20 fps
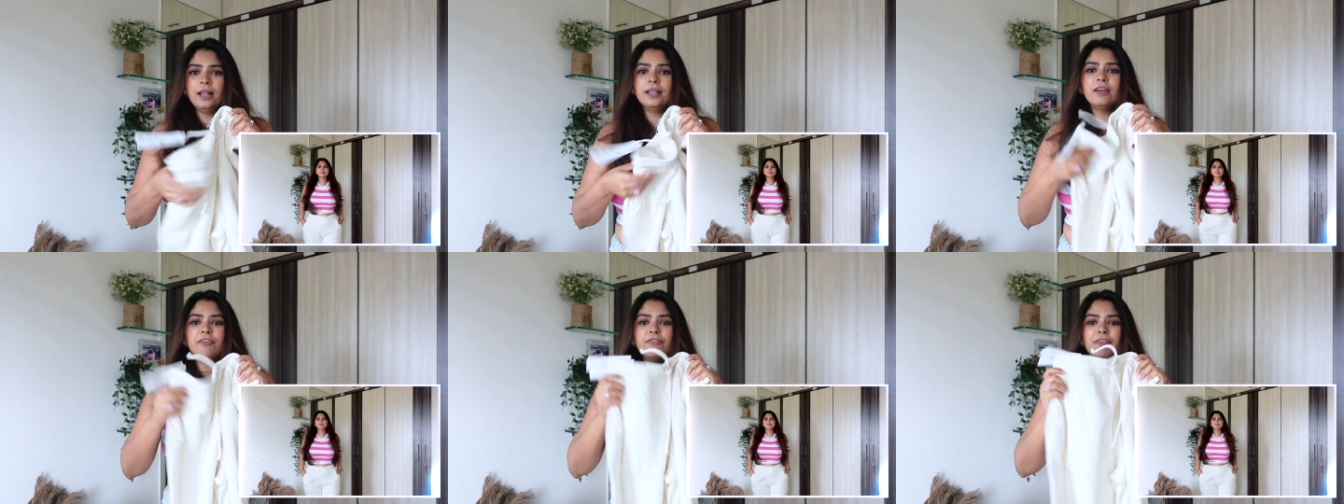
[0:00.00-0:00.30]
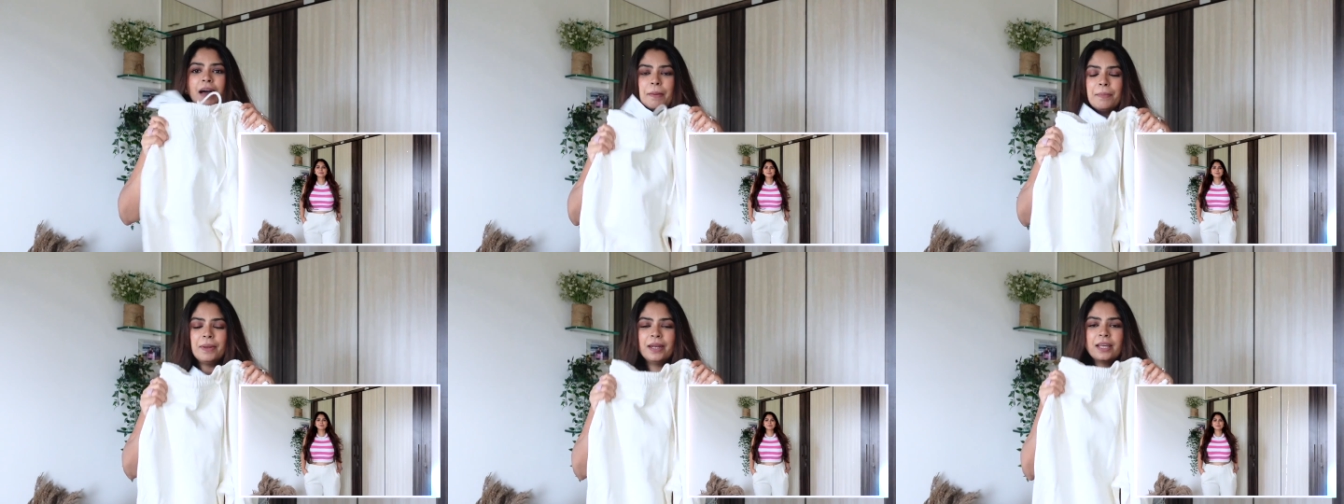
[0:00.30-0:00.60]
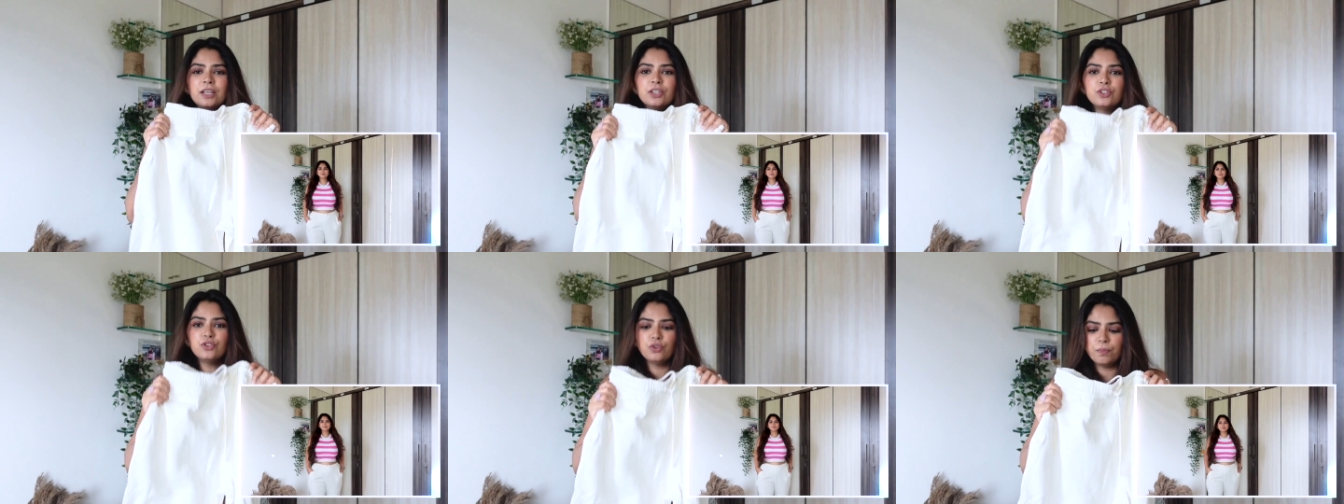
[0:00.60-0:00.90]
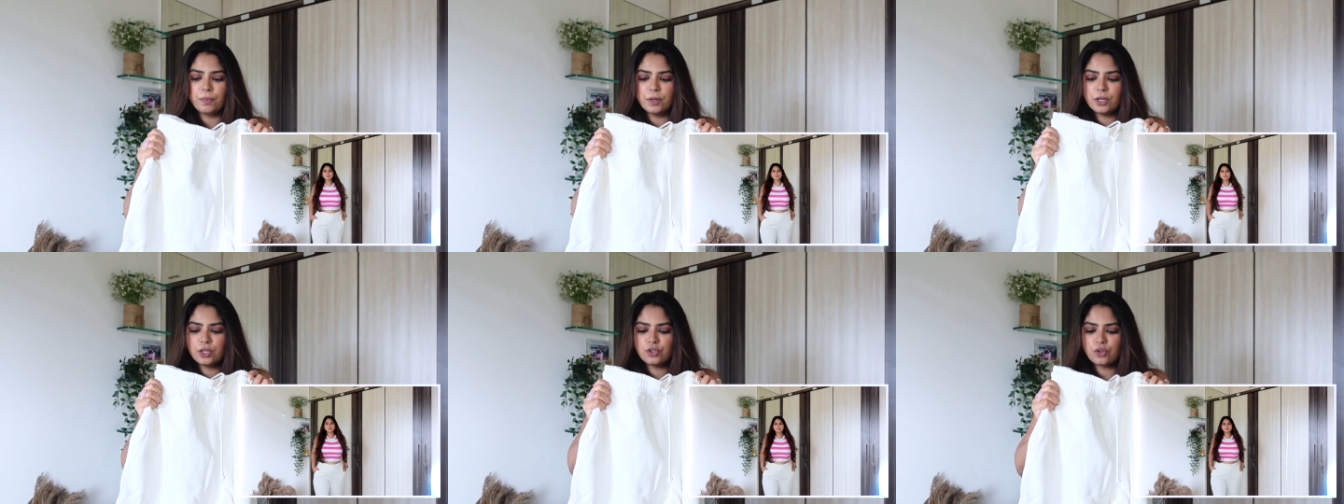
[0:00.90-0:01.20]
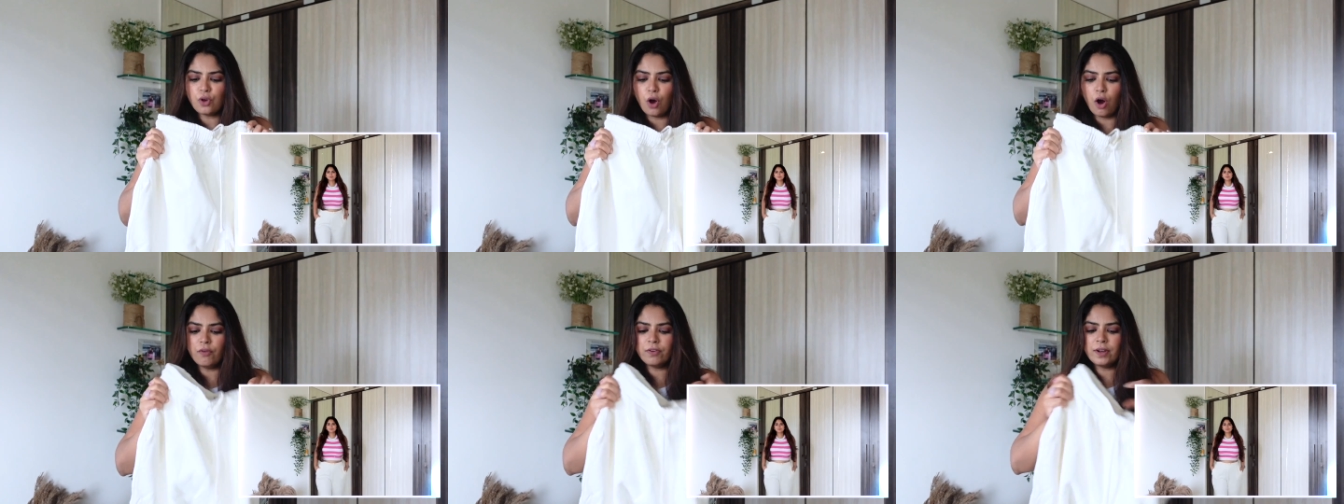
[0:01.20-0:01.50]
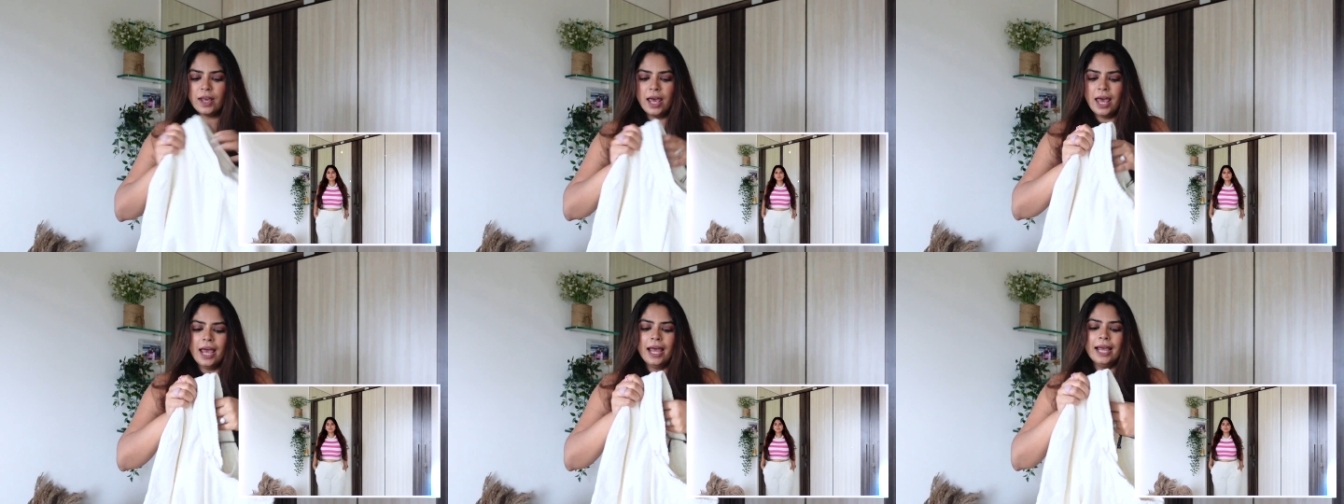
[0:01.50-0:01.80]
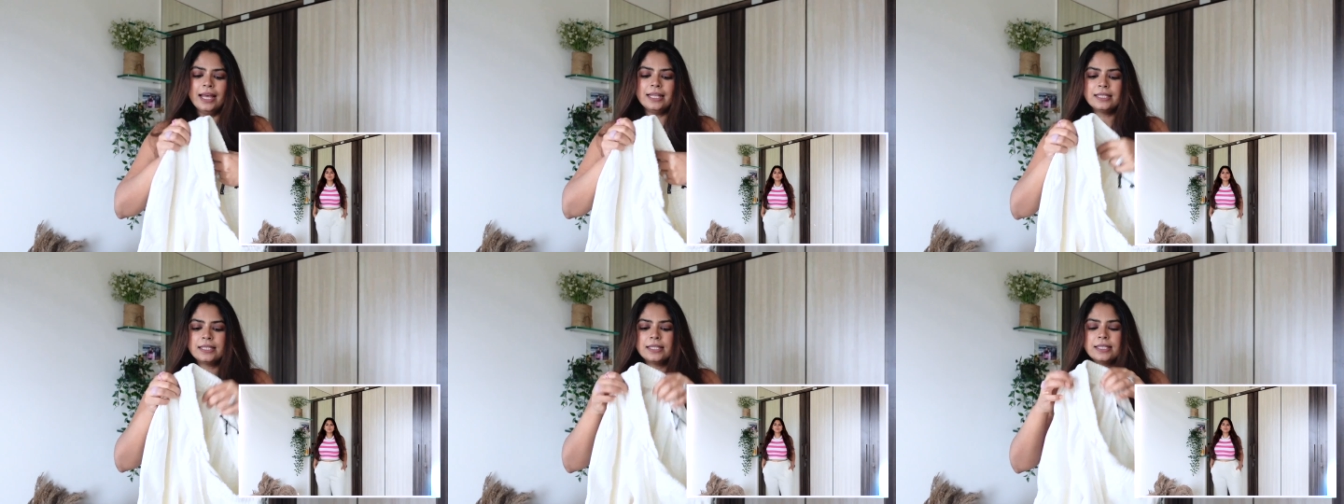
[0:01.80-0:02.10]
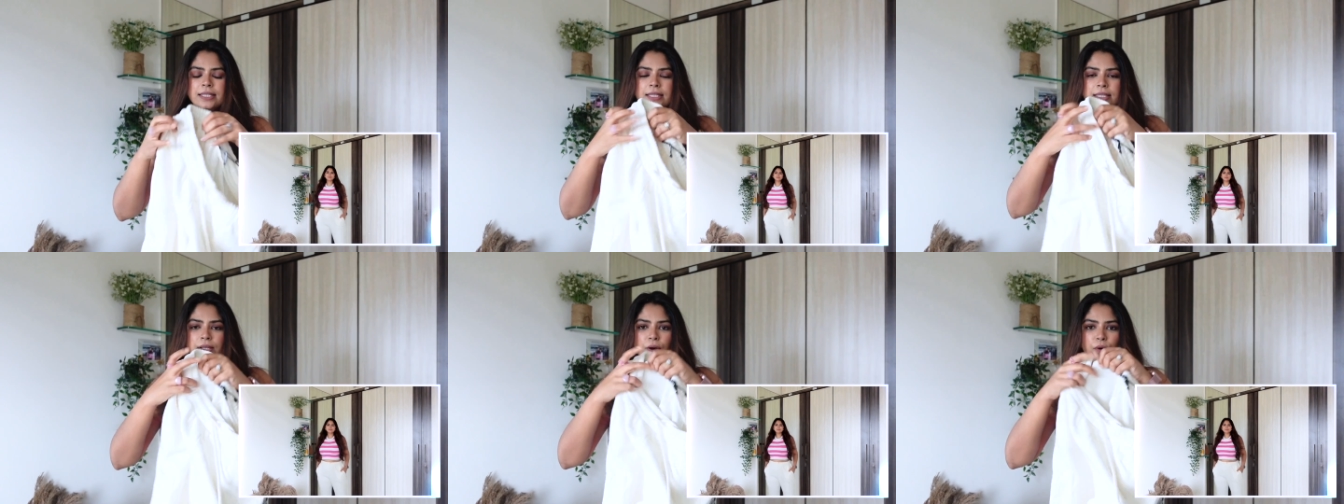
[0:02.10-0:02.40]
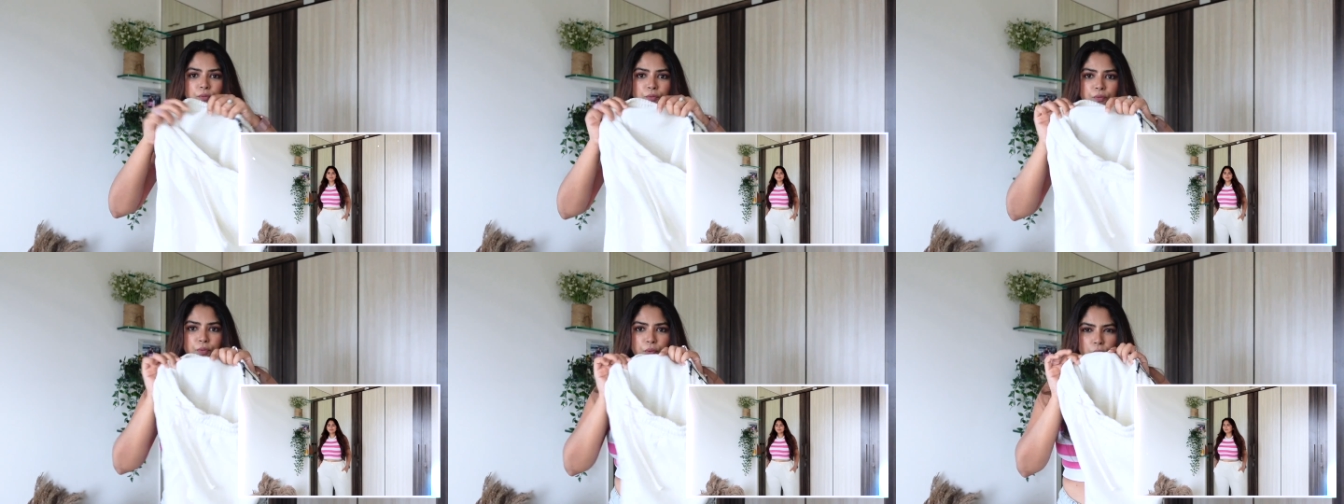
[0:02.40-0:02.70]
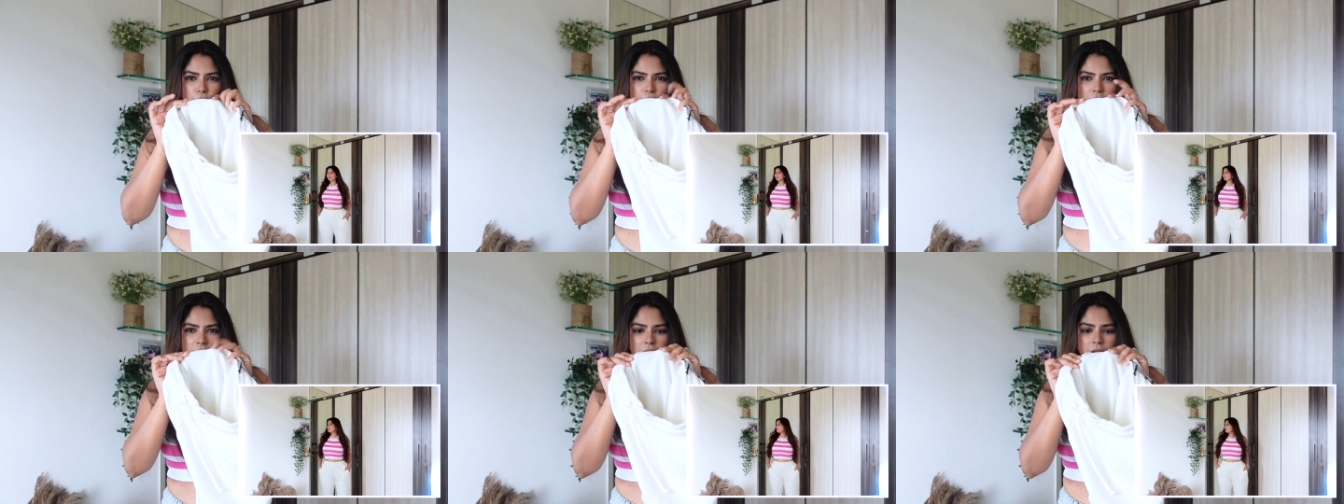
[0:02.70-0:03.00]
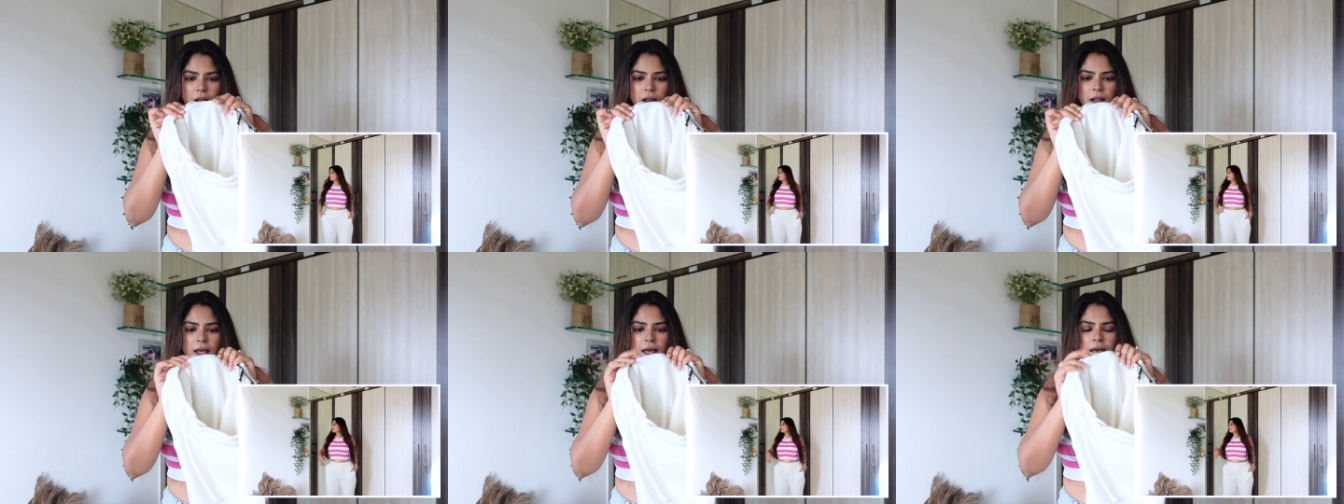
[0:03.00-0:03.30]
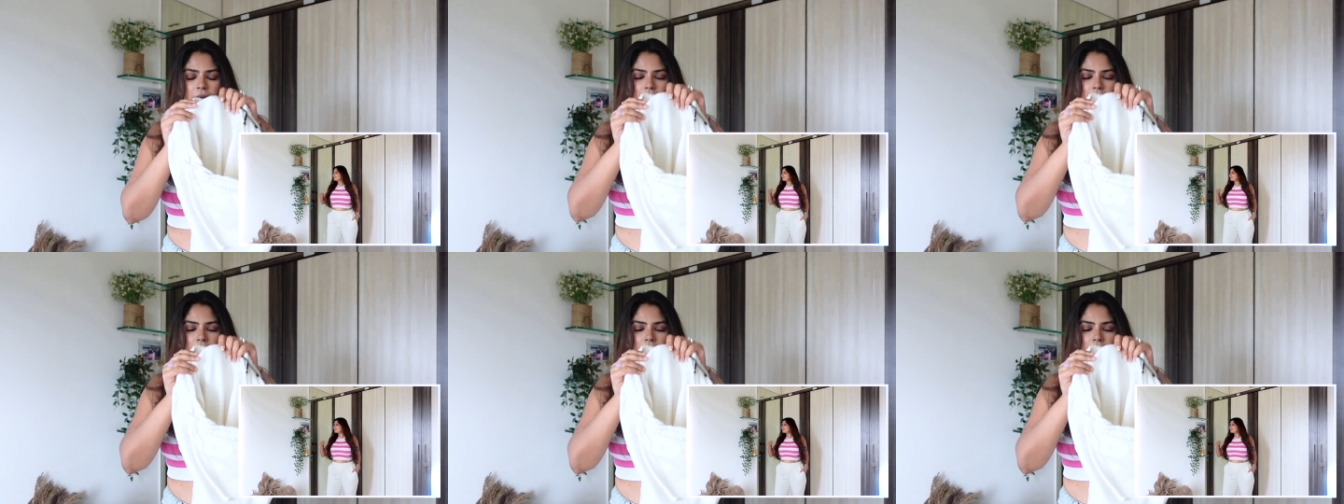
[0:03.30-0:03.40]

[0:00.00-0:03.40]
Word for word: The fabric is super soft. It's full,